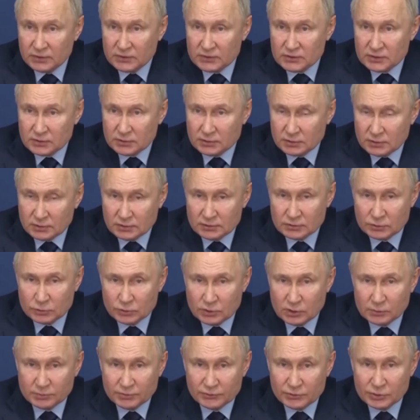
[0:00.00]
Putin is
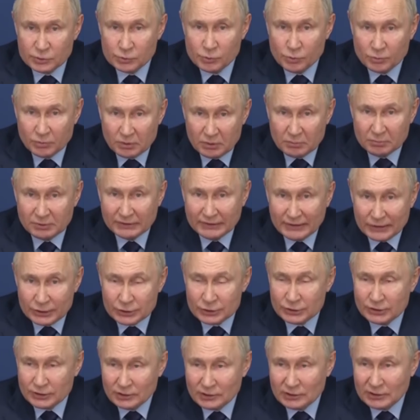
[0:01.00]
building his
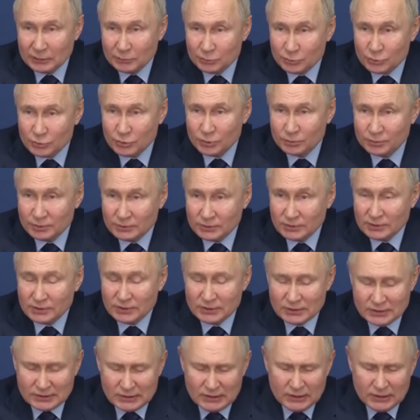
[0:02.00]
policy on example of